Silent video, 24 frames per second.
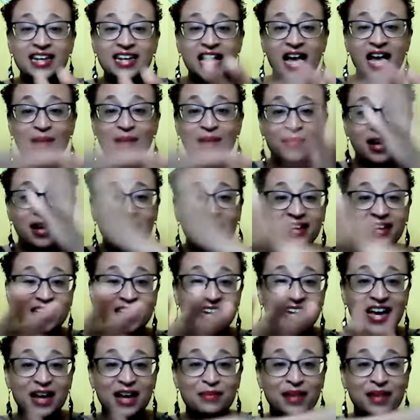not mine,
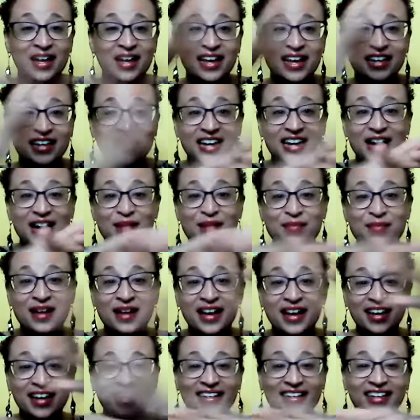not mine, not
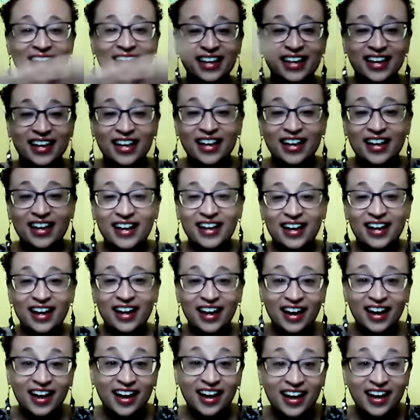mine.
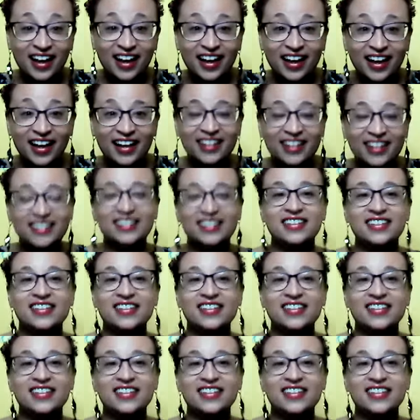Ha,